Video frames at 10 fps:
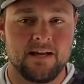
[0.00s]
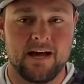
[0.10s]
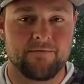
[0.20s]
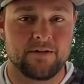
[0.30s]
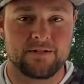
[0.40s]
I
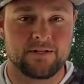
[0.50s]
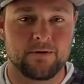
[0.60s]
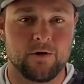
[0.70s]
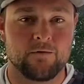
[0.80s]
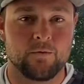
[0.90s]
felt so
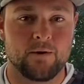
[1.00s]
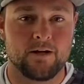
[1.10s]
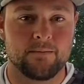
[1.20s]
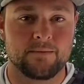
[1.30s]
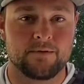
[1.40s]

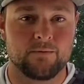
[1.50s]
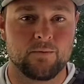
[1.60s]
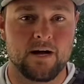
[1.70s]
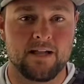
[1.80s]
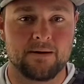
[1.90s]
overwhelmed
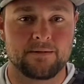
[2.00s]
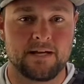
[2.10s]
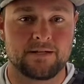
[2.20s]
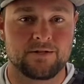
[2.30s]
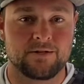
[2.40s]
while I was
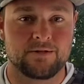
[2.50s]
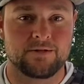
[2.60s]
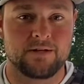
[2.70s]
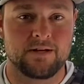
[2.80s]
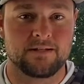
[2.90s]
at
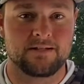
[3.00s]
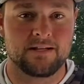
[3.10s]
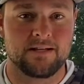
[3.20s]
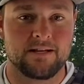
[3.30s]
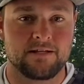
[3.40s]
church on
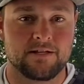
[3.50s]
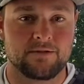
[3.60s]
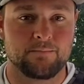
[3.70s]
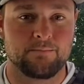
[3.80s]
Sunday just